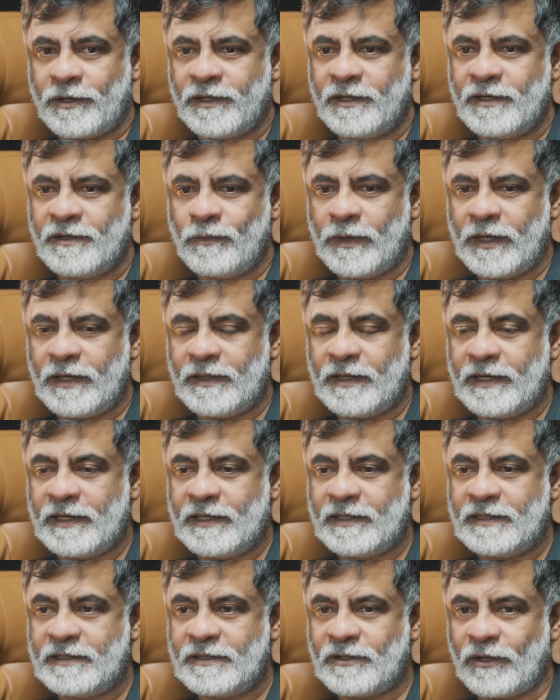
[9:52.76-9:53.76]
in a way that
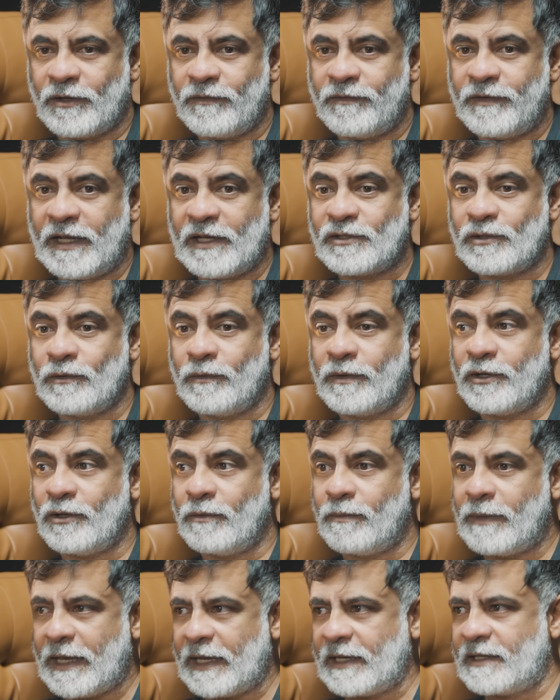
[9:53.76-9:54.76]
it sort of takes over your
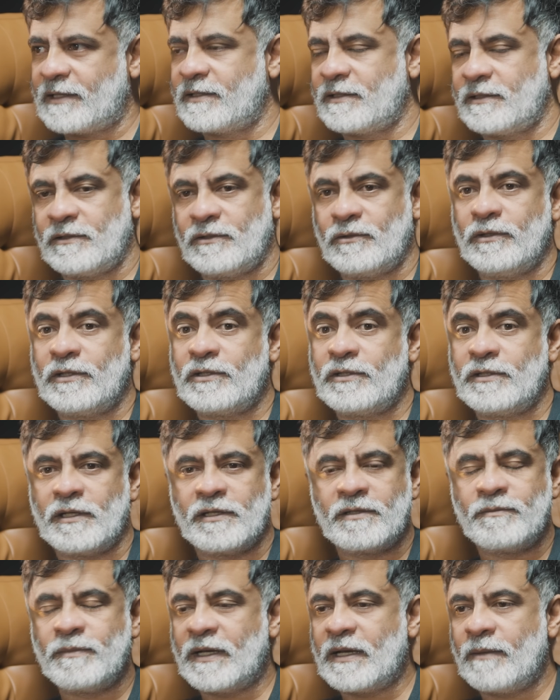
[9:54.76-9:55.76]
blacks, so it
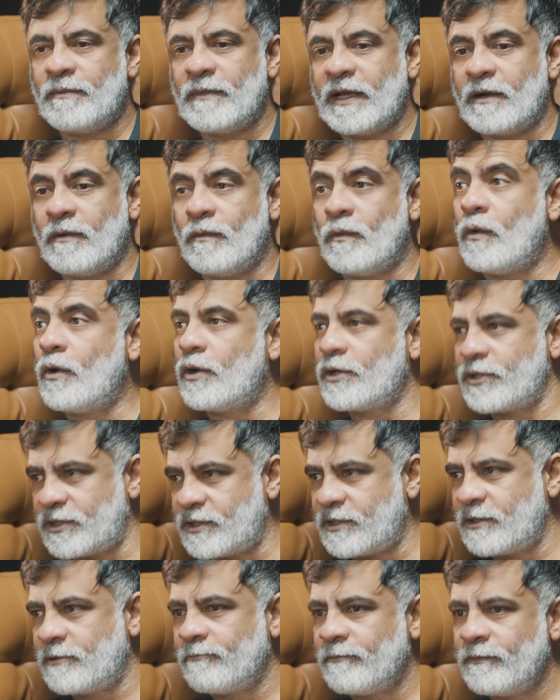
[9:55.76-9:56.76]
doesn't become like a
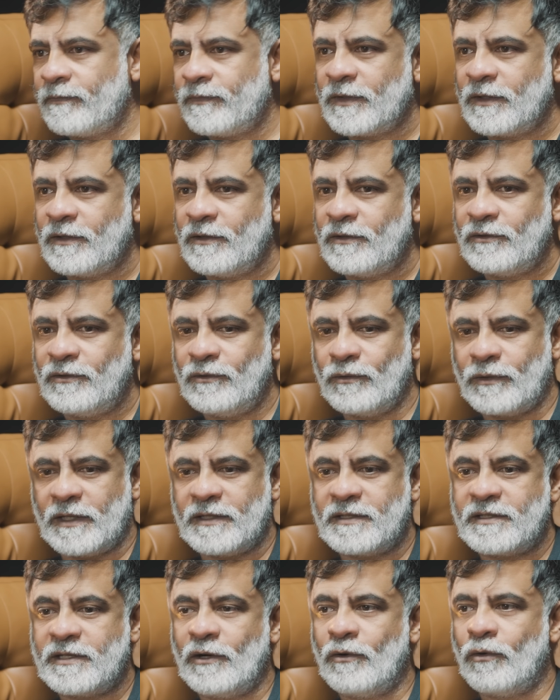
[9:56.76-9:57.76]
wash. You can
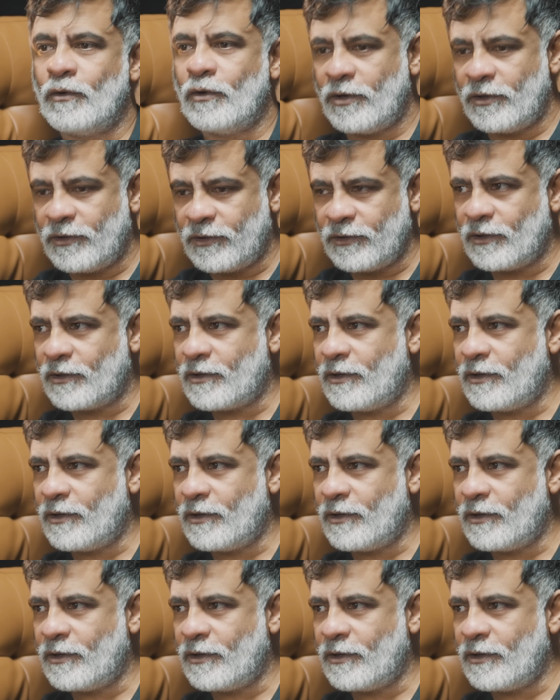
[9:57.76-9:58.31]
still hold on to your